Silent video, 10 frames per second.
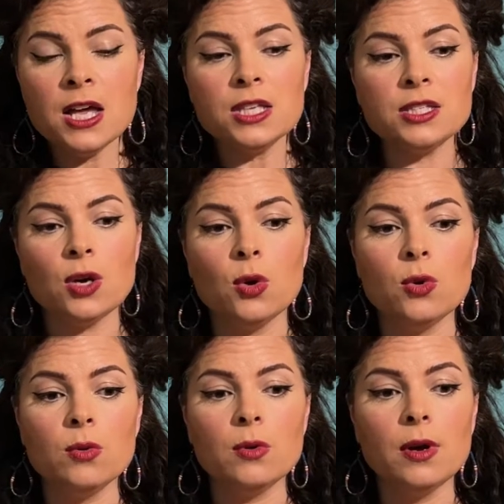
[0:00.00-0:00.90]

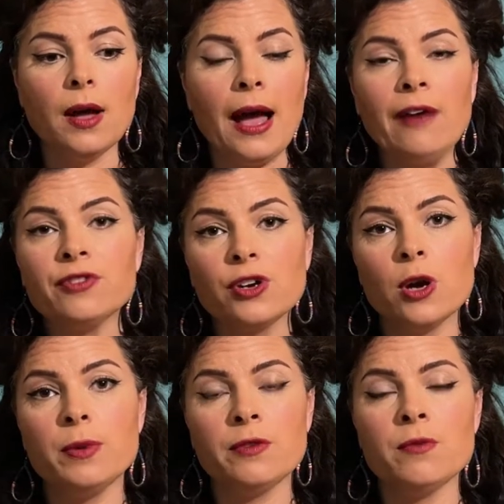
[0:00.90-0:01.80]
So after a
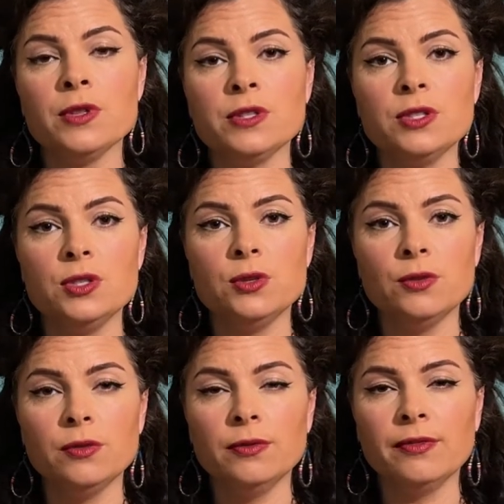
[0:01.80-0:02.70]
couple of months,
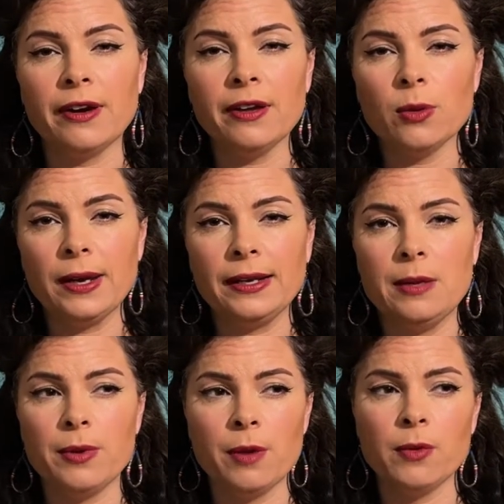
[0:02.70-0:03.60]
you very quickly
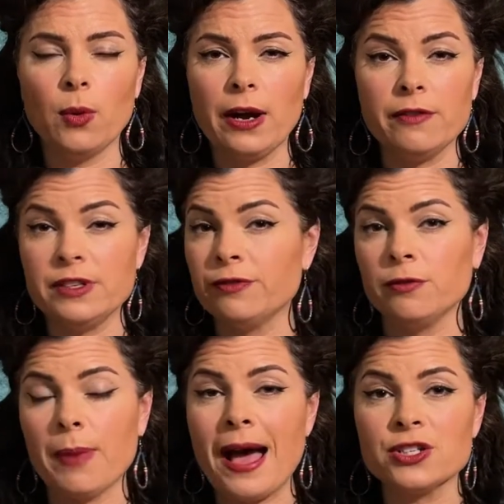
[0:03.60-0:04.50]
become aware of
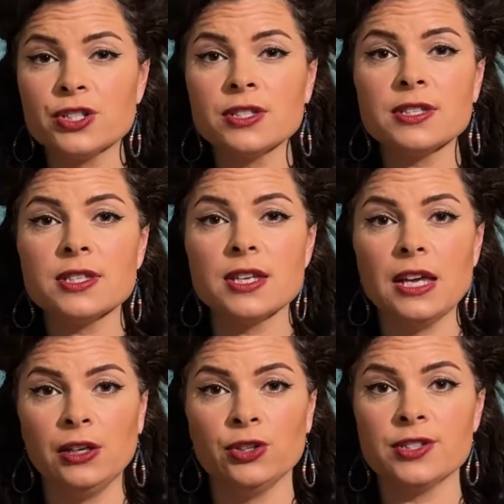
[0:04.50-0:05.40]
different patterns
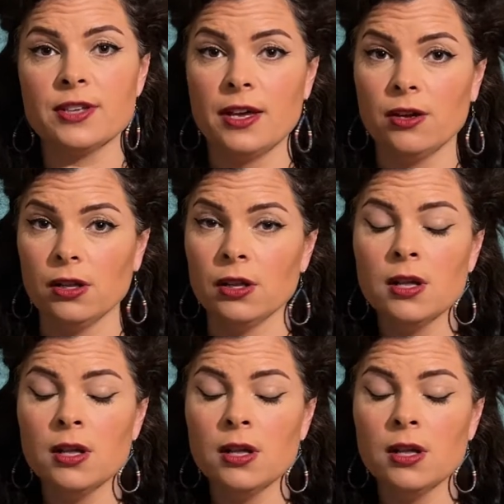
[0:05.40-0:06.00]
in your cycle.